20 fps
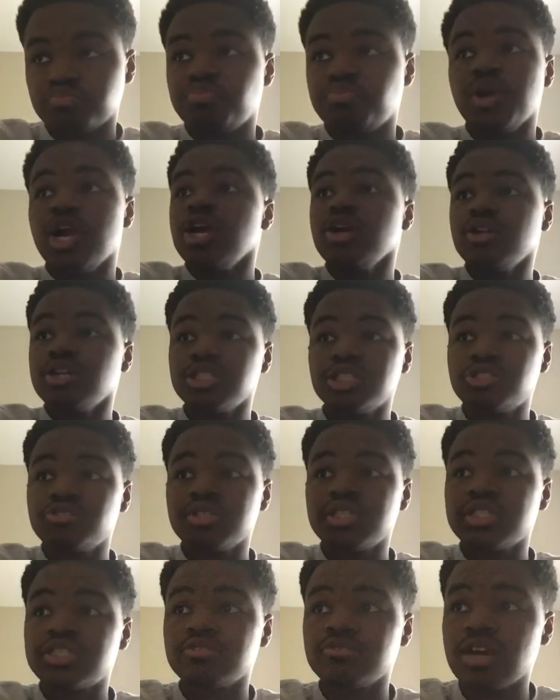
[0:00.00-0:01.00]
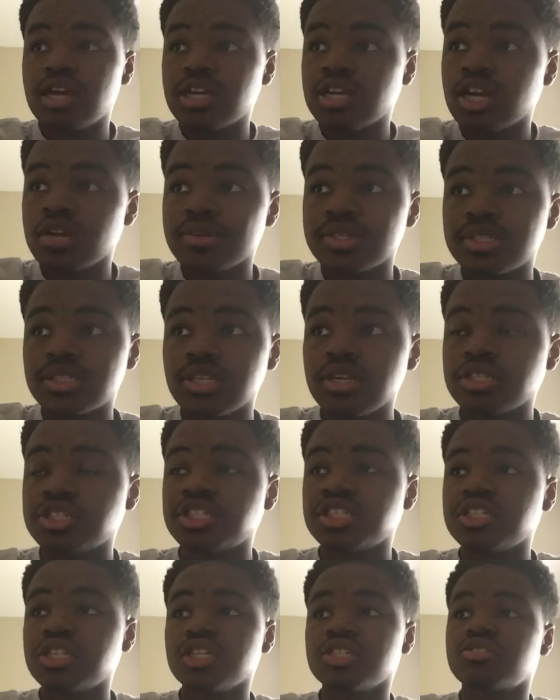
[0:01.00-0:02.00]
pageantry surrounding her return,
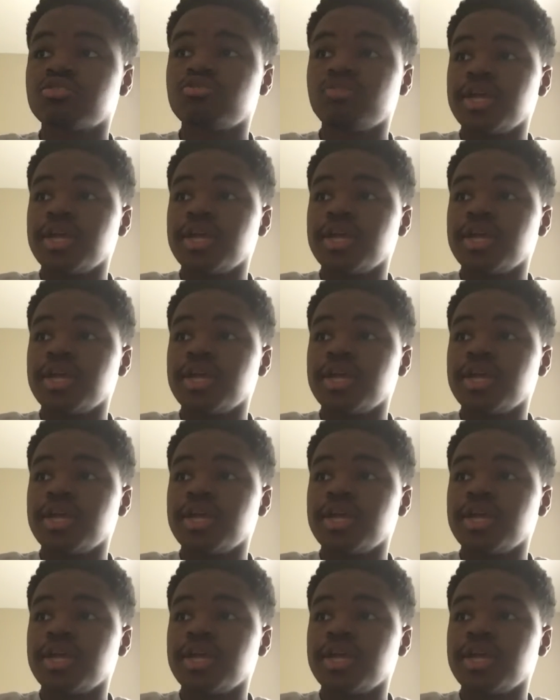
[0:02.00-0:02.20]
she looked